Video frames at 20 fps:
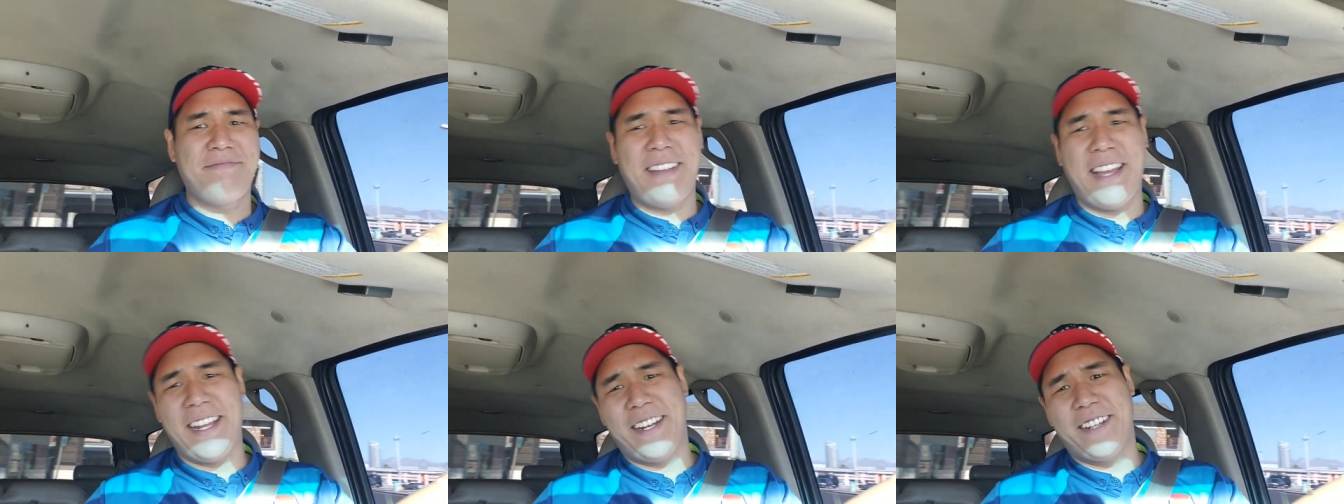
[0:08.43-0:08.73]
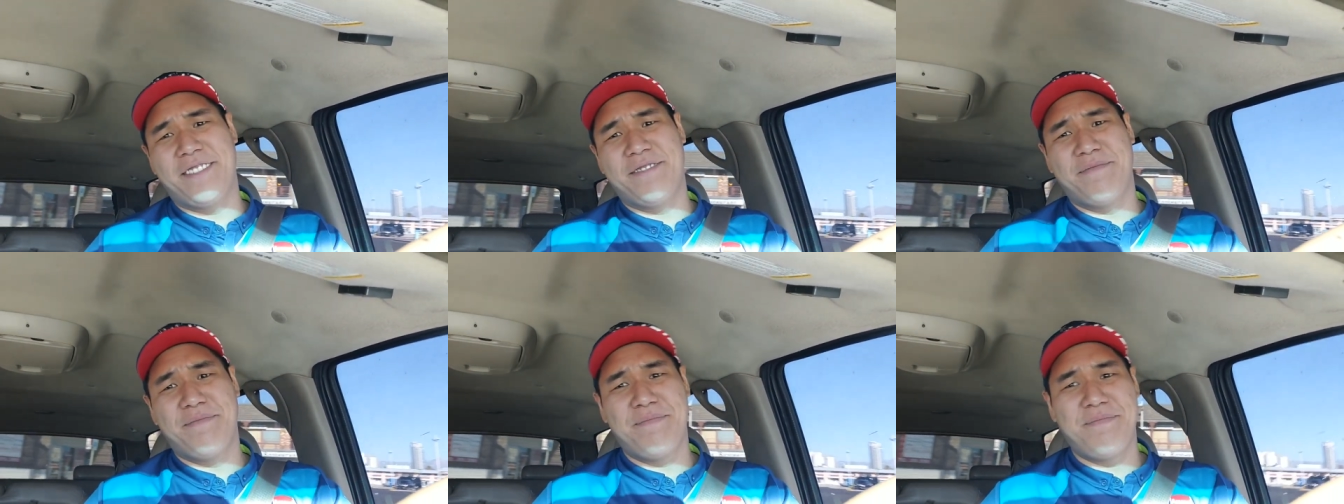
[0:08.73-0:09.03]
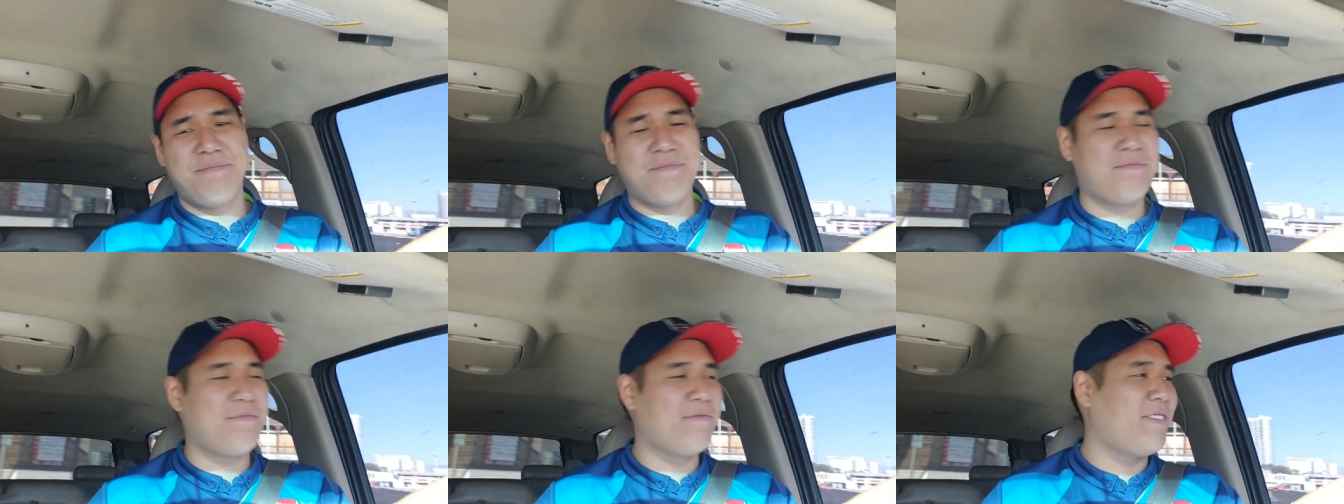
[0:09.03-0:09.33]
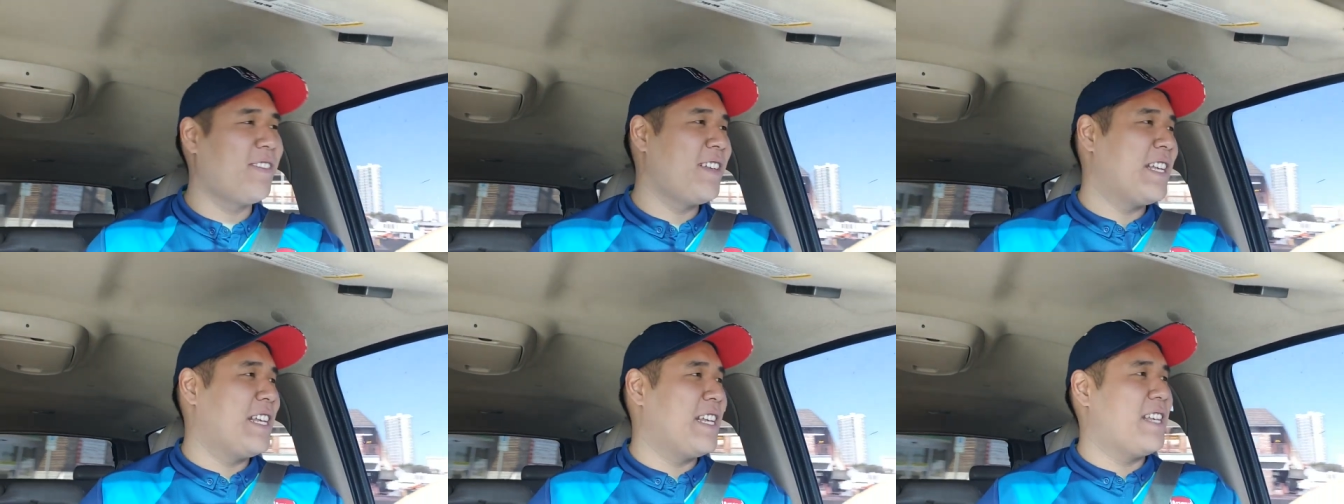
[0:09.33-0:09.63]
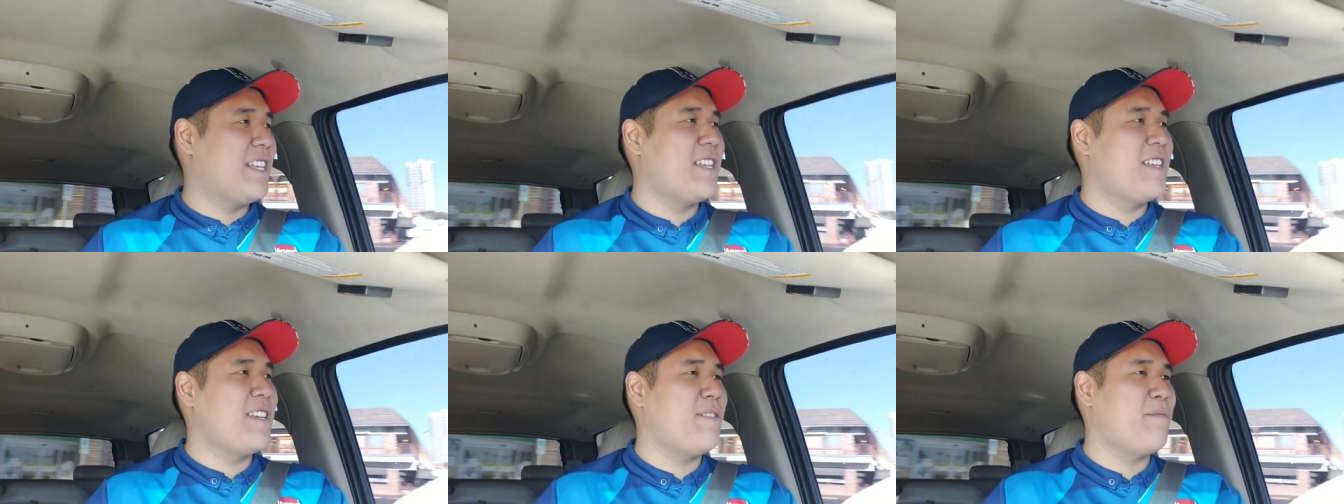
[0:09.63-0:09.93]
know.
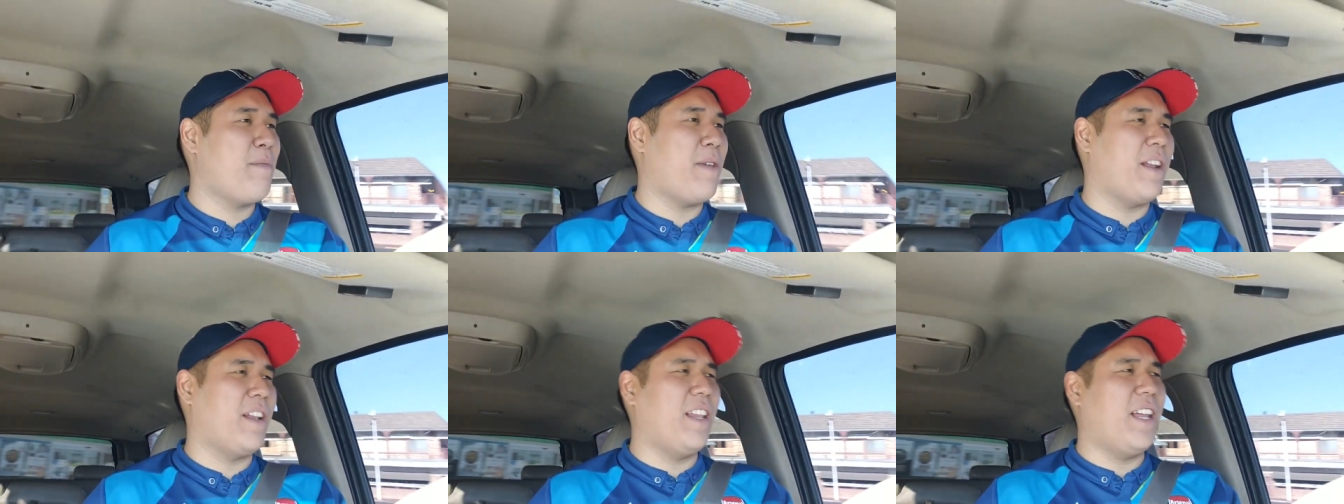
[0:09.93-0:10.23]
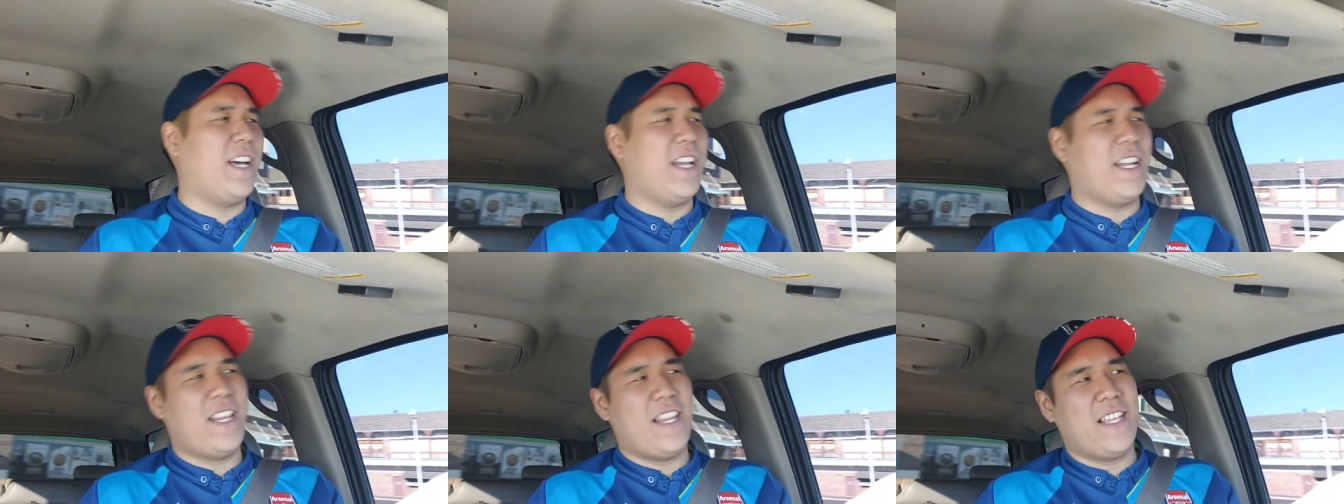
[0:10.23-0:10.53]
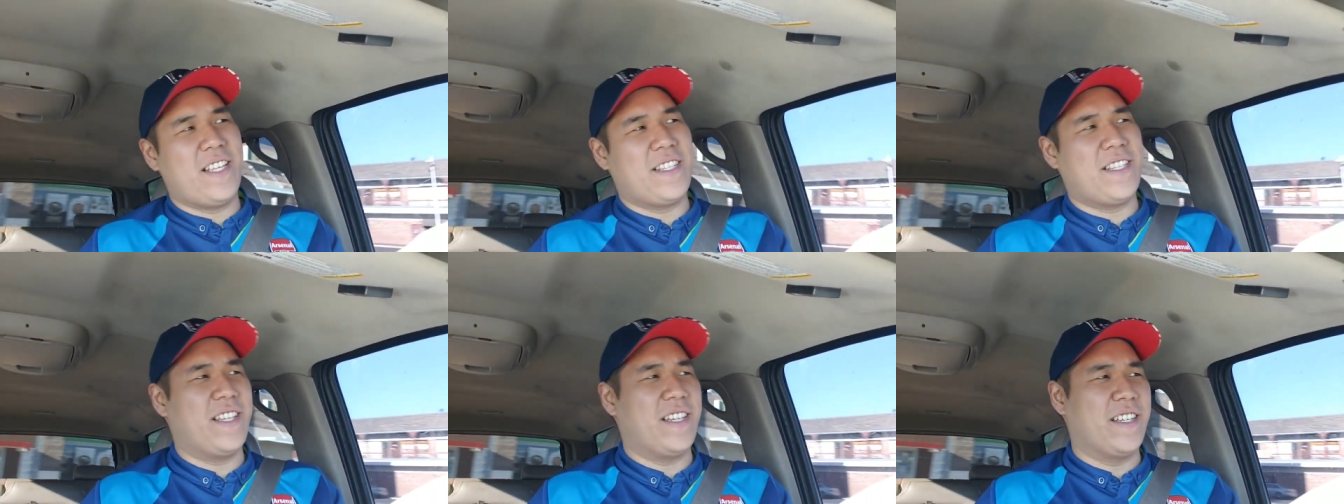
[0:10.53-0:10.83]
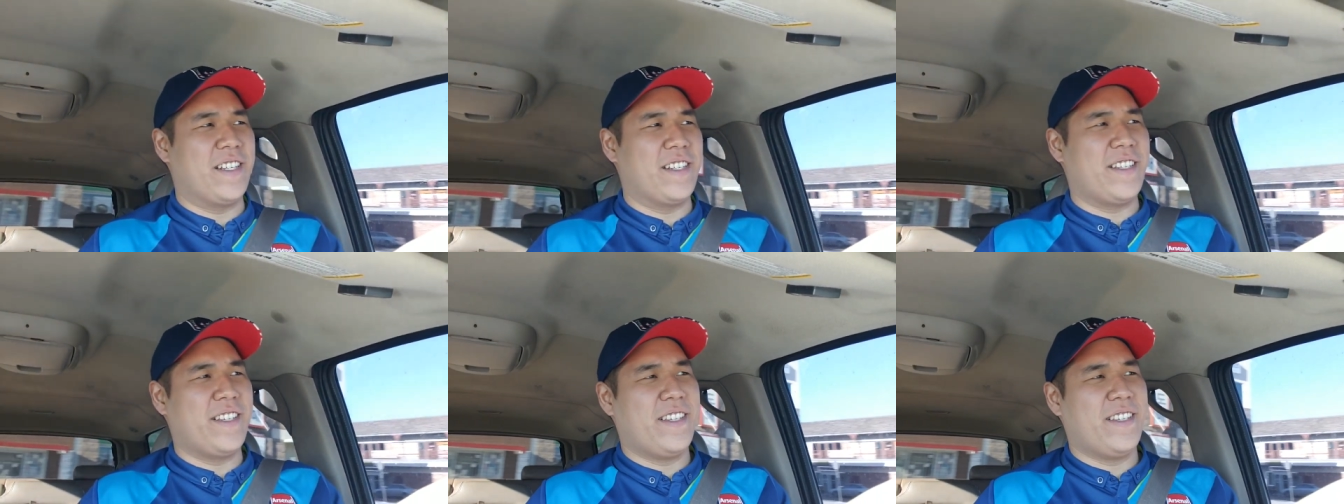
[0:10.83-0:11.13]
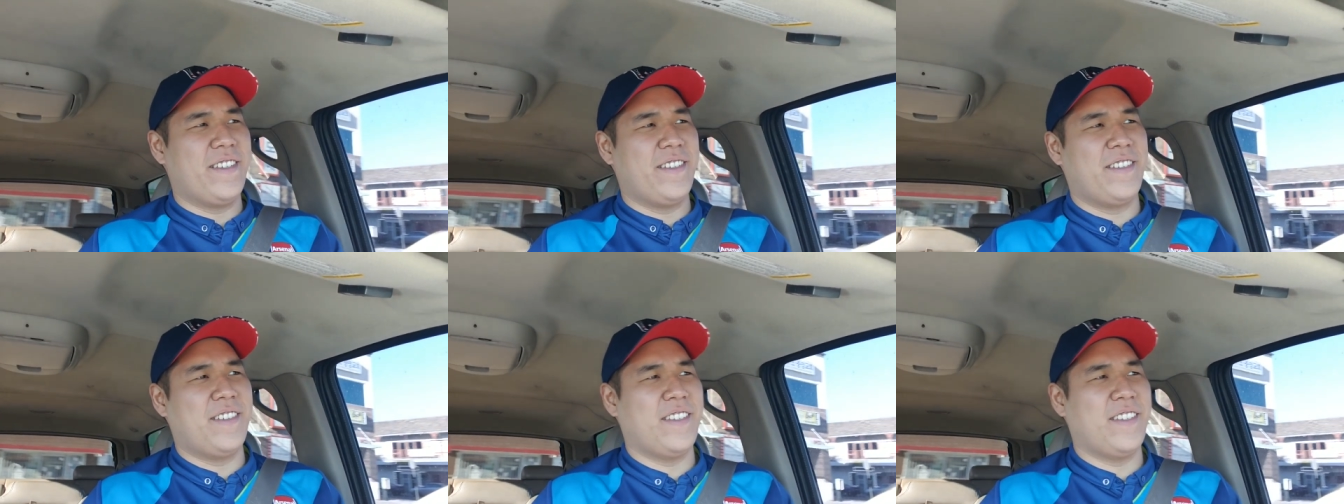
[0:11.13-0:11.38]
Made a lot of these things.